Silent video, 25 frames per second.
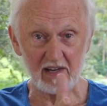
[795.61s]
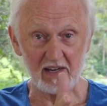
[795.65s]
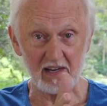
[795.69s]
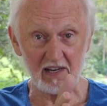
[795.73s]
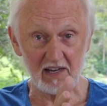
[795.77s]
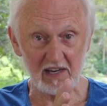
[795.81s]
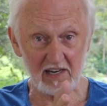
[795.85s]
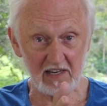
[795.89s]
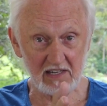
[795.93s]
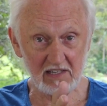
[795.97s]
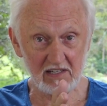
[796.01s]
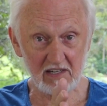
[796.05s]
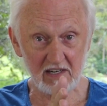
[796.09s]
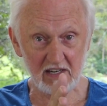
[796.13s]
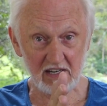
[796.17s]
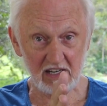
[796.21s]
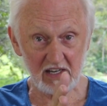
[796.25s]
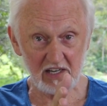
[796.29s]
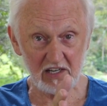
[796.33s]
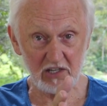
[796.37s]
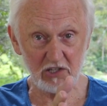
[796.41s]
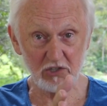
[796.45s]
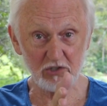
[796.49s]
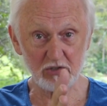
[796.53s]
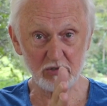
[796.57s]
In
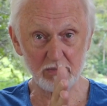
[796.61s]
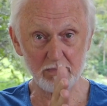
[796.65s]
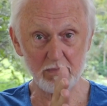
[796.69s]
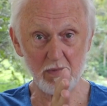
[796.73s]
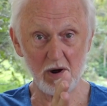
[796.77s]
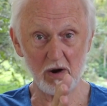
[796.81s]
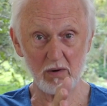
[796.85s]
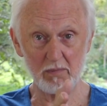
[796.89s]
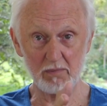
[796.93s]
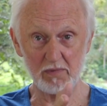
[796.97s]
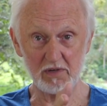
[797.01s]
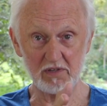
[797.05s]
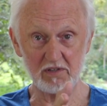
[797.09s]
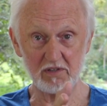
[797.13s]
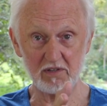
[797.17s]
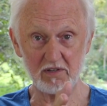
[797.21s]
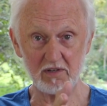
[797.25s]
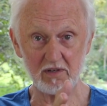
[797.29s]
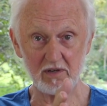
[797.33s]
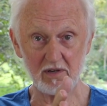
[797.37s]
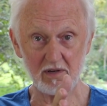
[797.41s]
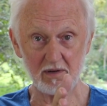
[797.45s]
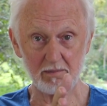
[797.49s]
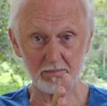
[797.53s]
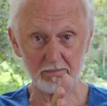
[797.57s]
each moment,
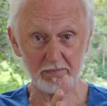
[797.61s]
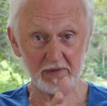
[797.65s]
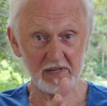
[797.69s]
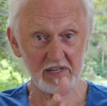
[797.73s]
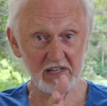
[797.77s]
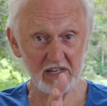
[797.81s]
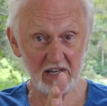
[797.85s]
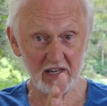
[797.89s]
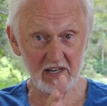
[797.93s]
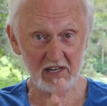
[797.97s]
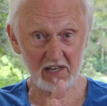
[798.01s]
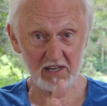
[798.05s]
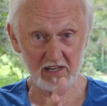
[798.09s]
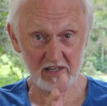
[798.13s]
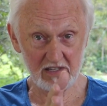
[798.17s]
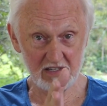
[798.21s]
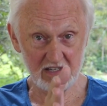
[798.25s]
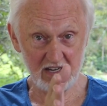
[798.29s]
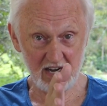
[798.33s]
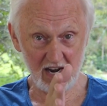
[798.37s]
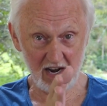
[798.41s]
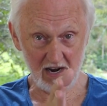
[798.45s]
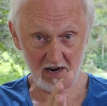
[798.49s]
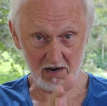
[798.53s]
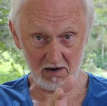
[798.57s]
be here
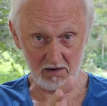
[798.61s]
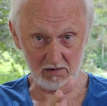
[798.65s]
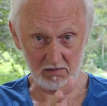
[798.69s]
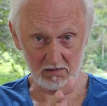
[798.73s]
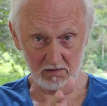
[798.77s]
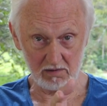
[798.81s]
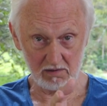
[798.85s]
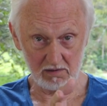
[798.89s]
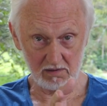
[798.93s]
now,